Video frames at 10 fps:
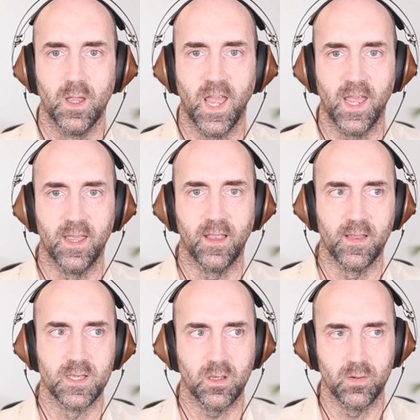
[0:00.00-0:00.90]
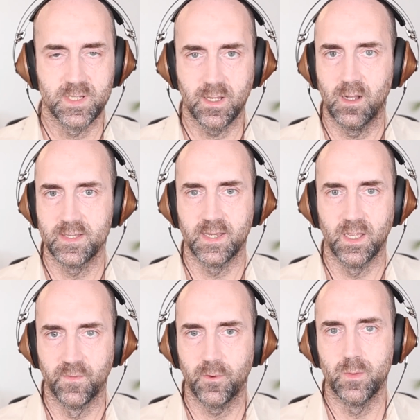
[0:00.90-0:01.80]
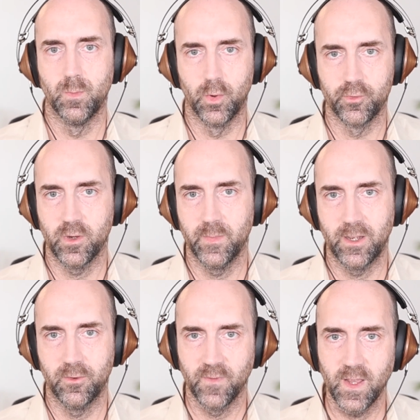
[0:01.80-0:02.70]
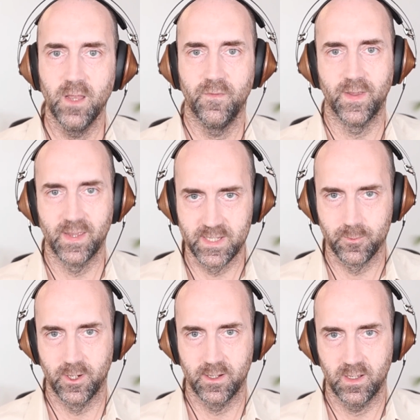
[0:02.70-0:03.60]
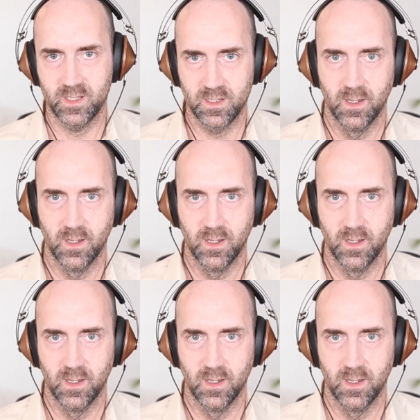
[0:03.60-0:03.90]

And so starting at a very moderate amount of anything is wise.